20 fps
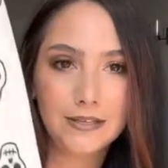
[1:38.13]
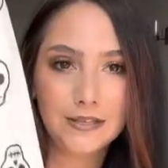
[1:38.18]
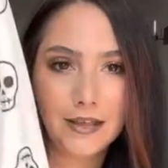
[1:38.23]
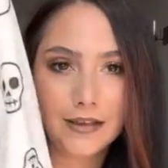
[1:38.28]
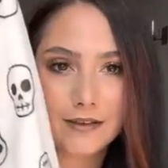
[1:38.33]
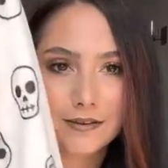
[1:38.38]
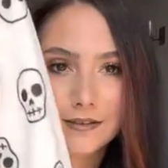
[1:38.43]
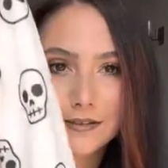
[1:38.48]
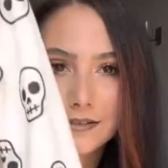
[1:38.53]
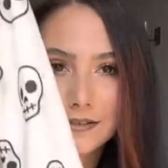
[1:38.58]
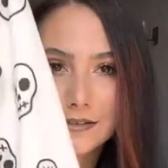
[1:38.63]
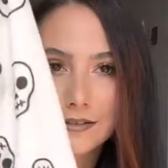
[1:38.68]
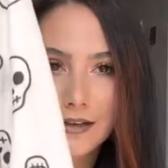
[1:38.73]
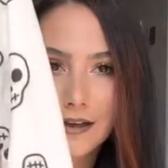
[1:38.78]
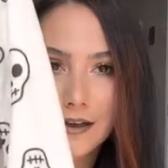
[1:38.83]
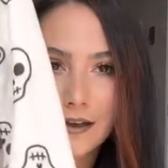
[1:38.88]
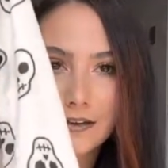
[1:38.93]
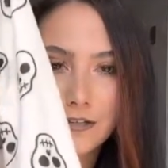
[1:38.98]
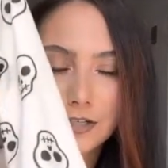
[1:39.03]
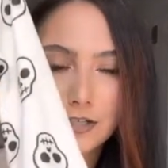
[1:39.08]
skeleton
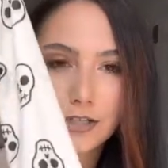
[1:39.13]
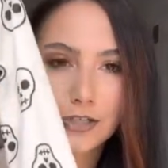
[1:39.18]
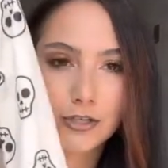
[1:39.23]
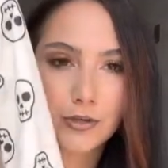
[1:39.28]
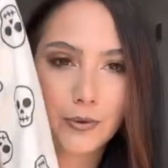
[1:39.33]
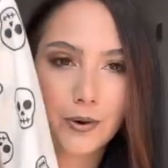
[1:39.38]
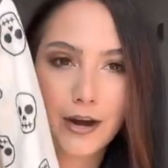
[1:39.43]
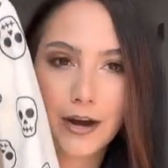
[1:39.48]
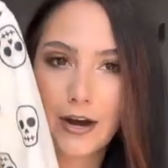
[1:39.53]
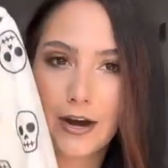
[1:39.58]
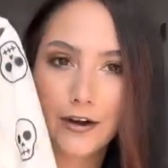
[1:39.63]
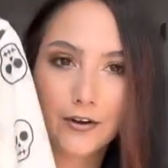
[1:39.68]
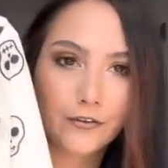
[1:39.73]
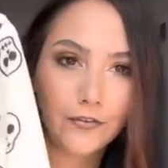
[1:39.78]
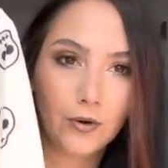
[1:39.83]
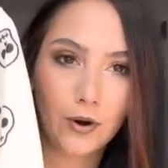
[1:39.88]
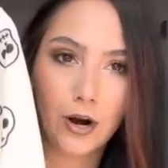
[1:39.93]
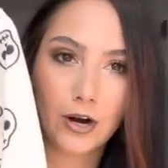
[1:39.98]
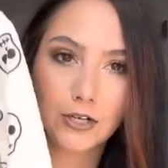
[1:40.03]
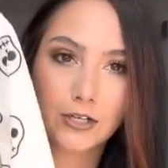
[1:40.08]
set just to wear
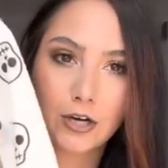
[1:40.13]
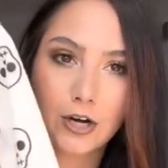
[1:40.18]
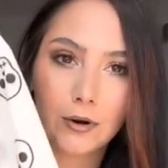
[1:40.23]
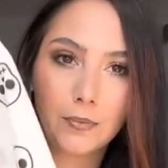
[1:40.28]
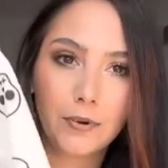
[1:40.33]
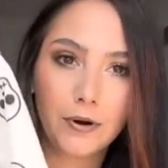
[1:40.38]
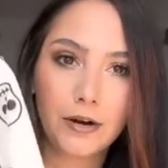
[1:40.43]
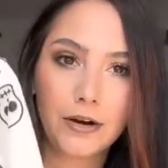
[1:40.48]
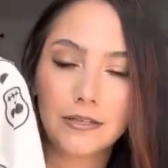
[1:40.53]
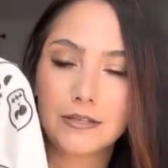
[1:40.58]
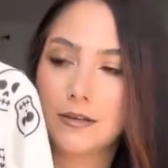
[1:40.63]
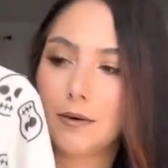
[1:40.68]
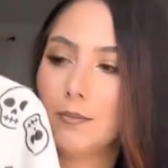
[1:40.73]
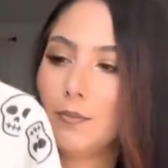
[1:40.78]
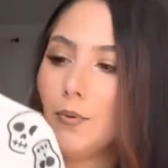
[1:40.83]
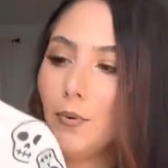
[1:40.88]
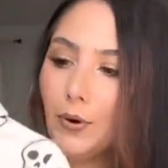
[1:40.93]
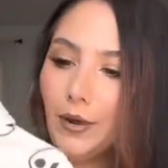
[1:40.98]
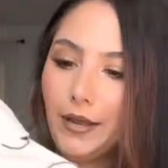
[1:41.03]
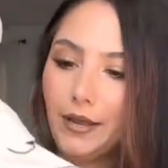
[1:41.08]
for october at some
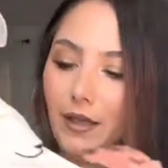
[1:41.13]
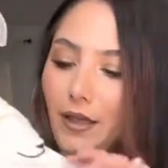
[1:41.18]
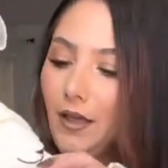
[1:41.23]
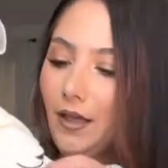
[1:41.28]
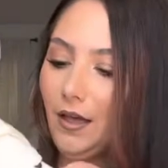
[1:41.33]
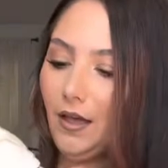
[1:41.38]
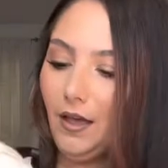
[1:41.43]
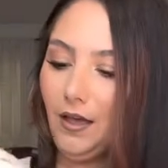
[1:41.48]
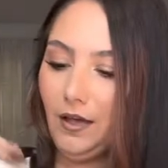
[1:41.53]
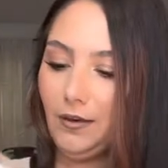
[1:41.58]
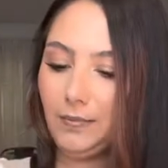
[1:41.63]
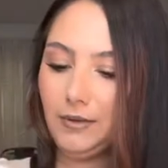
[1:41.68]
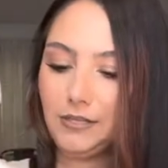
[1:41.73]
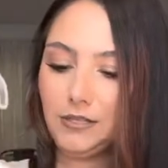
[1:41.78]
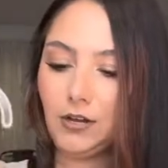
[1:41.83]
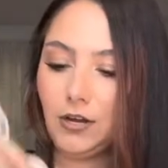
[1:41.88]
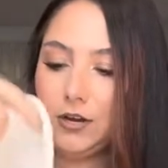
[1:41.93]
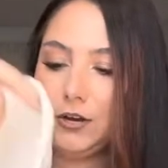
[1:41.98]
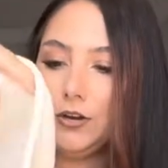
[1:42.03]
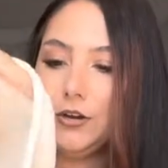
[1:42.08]
point um, it's
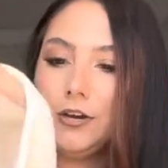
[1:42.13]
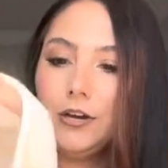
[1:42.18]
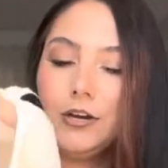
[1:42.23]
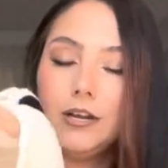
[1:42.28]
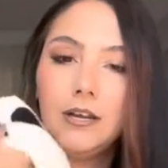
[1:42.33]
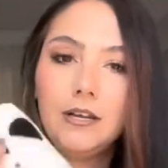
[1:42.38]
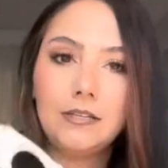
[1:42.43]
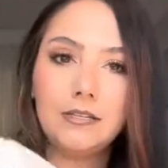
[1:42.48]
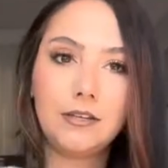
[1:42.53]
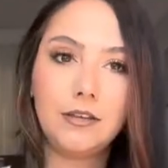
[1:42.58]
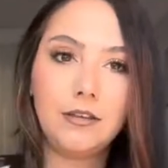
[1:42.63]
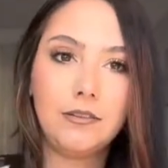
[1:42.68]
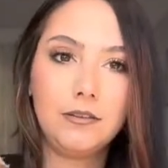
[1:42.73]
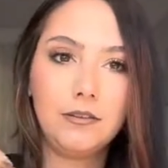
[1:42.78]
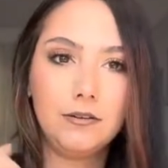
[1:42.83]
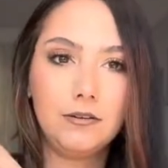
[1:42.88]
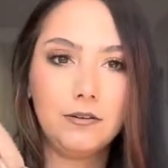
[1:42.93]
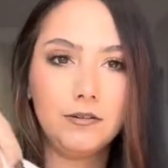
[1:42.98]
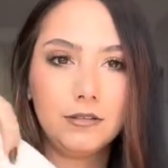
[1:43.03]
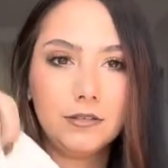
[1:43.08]
got a hood and it's got the
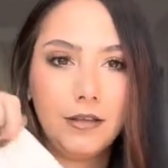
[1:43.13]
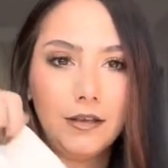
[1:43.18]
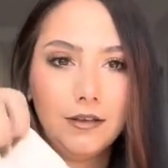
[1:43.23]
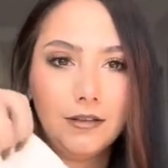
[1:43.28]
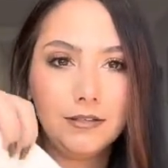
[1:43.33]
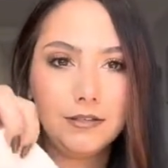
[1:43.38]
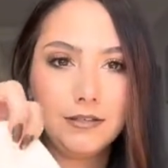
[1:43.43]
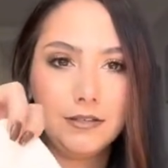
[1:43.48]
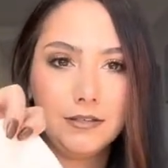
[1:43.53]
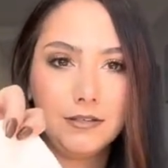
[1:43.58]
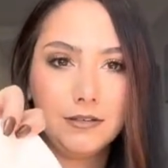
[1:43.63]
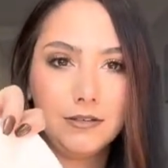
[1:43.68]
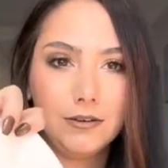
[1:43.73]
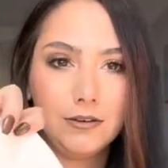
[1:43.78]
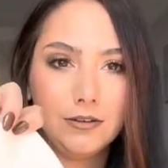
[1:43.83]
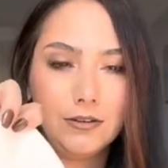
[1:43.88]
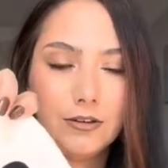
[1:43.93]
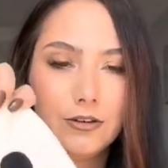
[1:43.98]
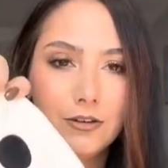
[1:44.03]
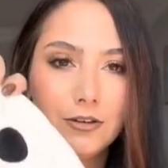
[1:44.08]
little skeleton
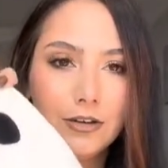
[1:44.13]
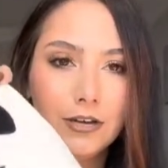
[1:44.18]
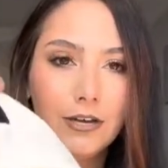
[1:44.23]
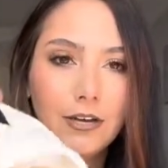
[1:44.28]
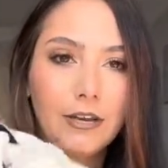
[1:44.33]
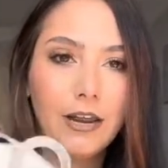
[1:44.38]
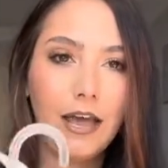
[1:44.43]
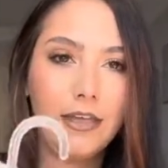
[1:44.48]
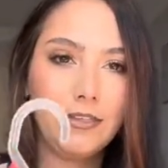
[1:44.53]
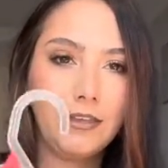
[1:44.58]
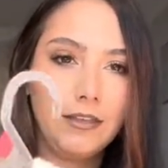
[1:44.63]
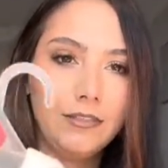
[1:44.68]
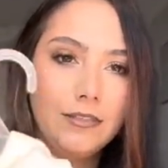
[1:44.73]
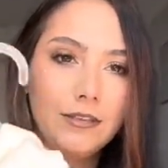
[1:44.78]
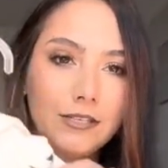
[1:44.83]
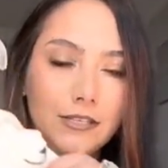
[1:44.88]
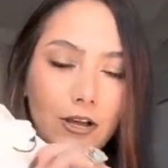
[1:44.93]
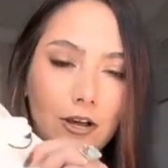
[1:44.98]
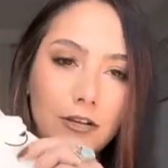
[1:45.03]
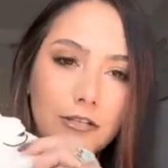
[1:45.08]
on the hood. I think
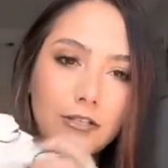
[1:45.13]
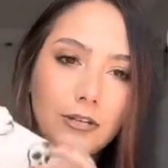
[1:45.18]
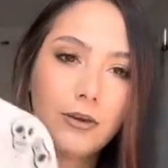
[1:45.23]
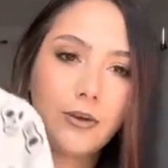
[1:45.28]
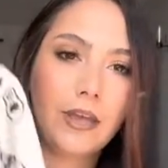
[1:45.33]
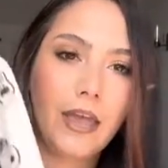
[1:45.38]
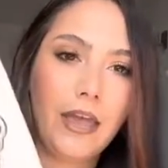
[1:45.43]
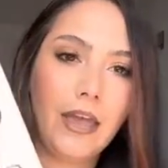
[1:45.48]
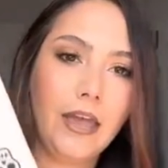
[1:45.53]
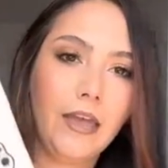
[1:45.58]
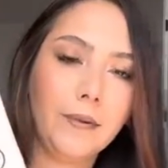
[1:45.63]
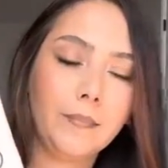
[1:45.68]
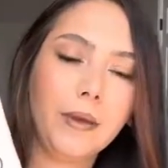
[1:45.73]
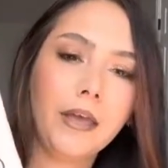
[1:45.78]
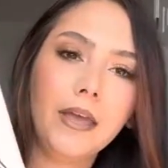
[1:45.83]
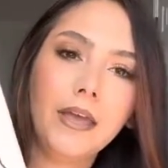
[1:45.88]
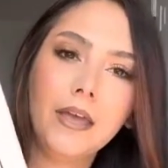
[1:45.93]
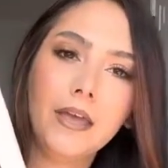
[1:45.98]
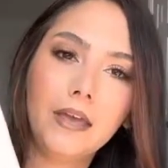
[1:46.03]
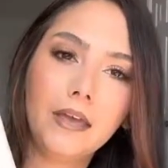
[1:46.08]
this also came
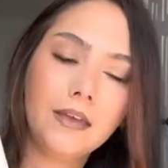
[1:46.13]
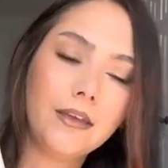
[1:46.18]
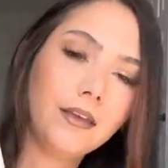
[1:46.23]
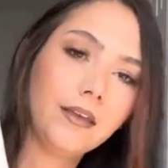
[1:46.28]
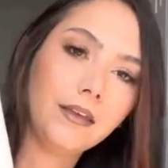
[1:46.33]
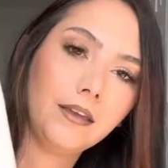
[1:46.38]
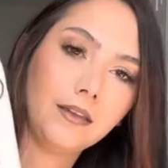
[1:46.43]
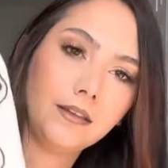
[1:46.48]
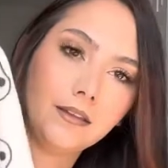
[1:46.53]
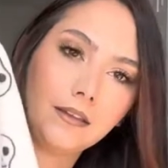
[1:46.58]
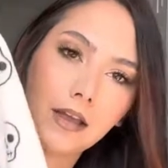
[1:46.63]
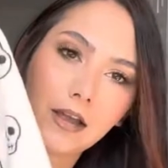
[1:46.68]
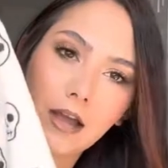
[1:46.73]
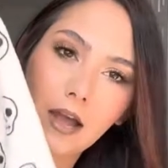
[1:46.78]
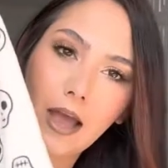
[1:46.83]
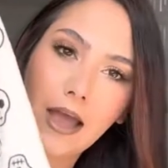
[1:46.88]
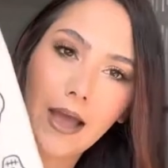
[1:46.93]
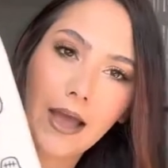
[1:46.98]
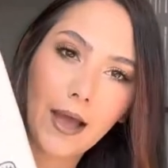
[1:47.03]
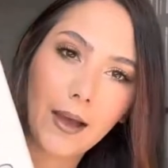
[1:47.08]
in like
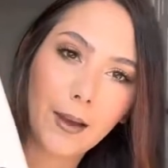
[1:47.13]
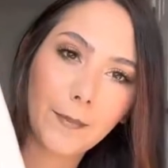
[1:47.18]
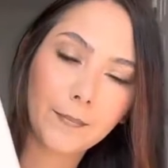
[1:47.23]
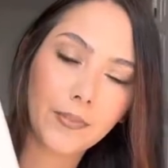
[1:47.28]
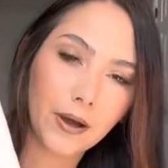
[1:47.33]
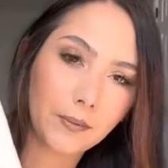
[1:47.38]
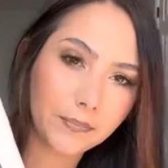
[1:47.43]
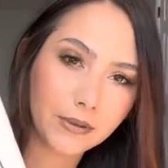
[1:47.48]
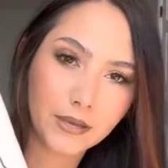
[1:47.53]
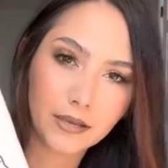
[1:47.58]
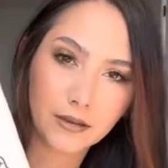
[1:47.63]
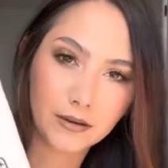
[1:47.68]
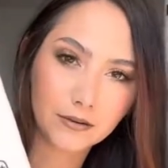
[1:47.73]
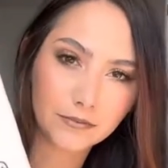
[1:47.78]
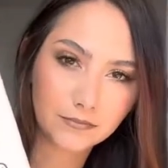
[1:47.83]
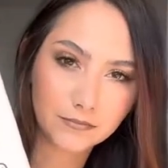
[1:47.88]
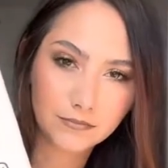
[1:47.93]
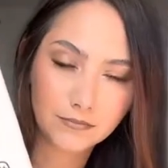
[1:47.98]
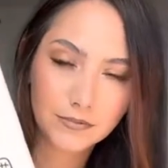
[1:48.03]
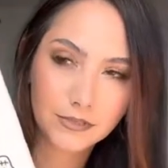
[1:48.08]
a pumpkin
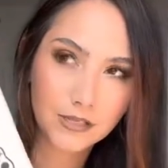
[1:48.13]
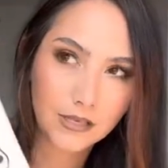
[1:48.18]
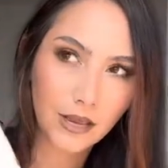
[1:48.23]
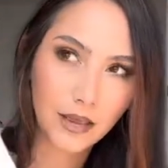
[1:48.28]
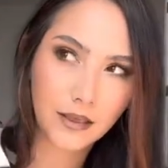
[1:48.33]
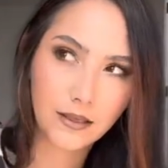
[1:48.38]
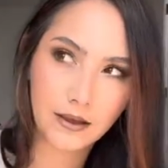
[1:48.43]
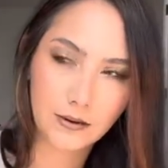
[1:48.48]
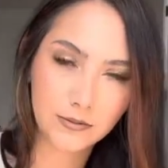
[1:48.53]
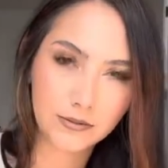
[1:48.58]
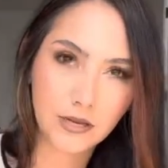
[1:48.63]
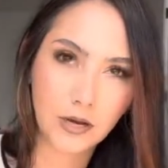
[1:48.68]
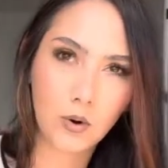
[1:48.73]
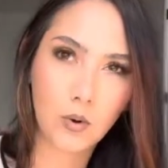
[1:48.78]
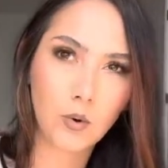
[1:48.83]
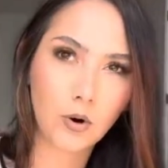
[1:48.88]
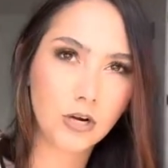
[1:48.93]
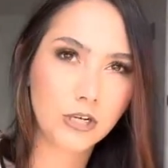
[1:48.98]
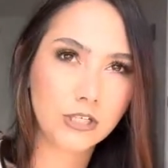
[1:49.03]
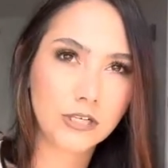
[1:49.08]
set, like it was like
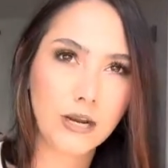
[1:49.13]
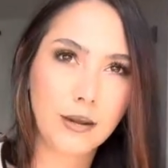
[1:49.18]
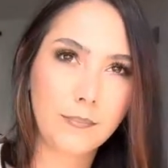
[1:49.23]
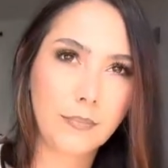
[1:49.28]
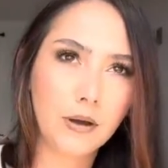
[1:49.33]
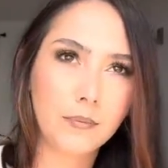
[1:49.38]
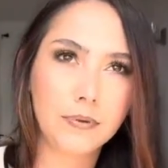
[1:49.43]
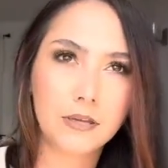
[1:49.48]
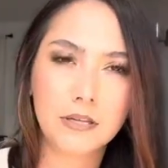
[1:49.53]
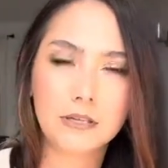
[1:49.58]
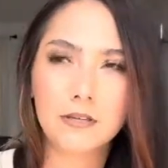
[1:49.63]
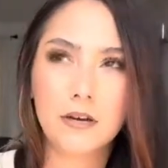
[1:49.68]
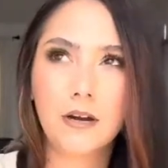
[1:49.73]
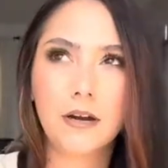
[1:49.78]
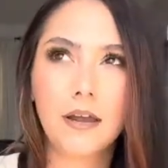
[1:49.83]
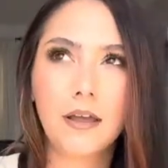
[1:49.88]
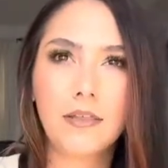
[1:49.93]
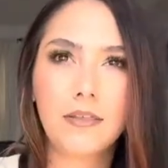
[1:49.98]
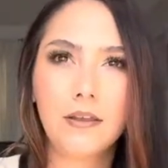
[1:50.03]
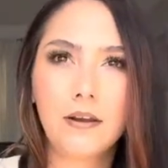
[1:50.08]
orange and had pumpkins on
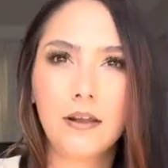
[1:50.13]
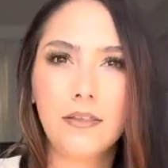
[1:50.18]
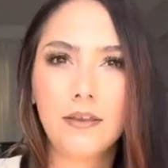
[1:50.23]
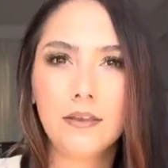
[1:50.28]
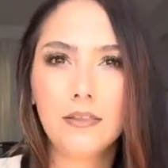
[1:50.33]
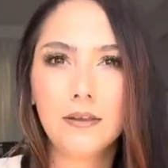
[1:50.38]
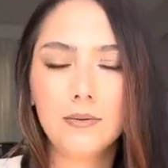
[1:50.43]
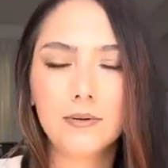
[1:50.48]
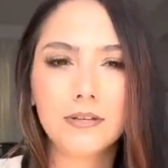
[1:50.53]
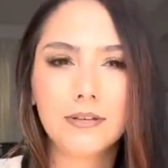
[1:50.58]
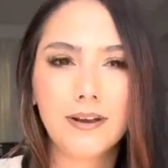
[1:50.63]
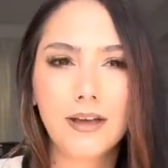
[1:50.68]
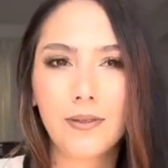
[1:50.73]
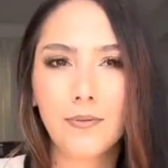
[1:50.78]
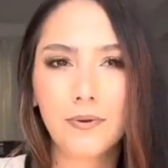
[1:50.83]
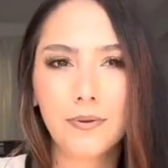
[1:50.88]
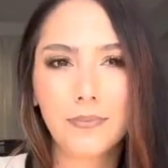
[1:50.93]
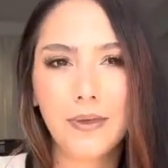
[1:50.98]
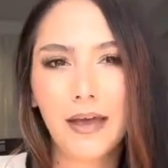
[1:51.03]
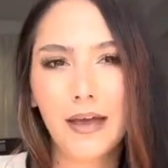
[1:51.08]
it. And then I think there was another
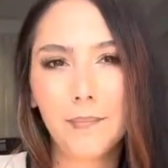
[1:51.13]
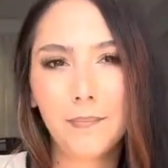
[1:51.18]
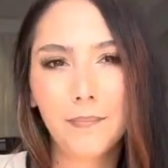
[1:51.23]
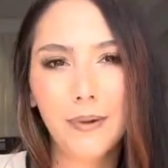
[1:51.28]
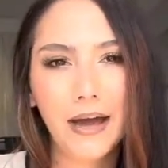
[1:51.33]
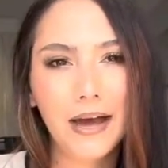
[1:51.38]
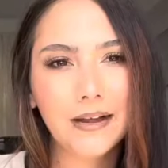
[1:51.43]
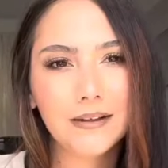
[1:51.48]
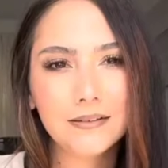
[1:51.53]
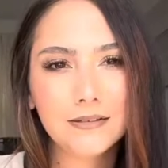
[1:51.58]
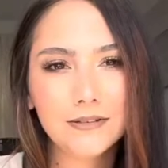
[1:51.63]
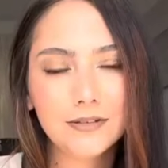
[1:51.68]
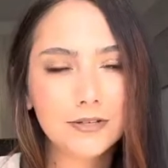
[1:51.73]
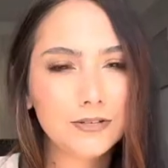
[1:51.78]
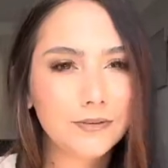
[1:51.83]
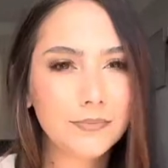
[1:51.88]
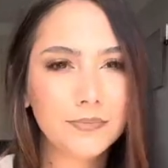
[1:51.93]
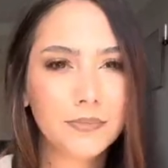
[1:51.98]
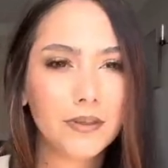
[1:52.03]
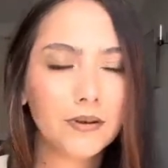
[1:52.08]
one that had bats or
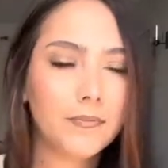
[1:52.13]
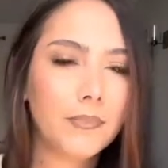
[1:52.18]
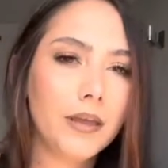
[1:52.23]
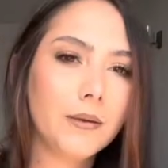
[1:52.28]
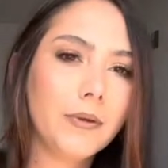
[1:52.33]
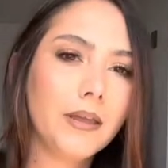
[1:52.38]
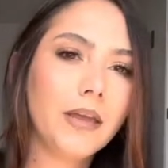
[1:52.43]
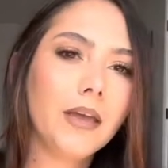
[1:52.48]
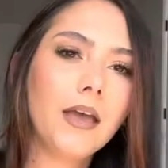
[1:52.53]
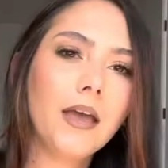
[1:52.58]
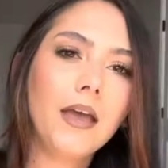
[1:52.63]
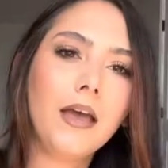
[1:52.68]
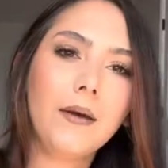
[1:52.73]
something maybe.